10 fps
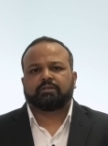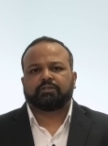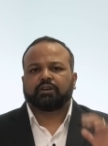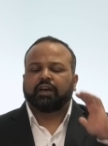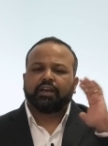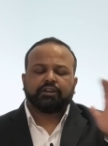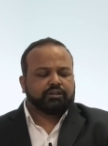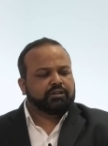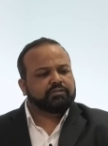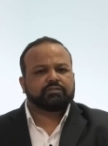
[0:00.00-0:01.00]
The hate
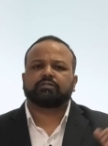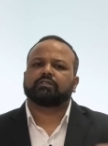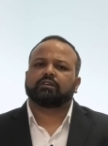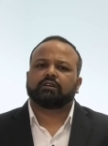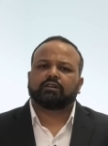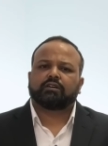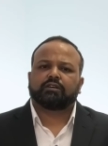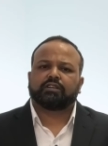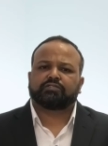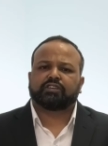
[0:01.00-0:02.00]
is,
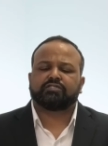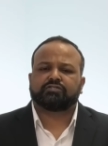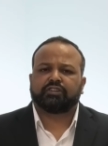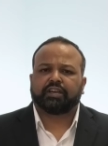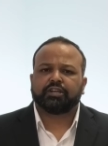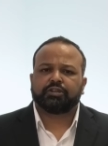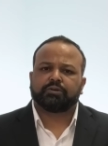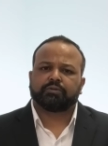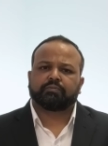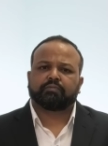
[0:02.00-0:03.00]
in a sense, negative.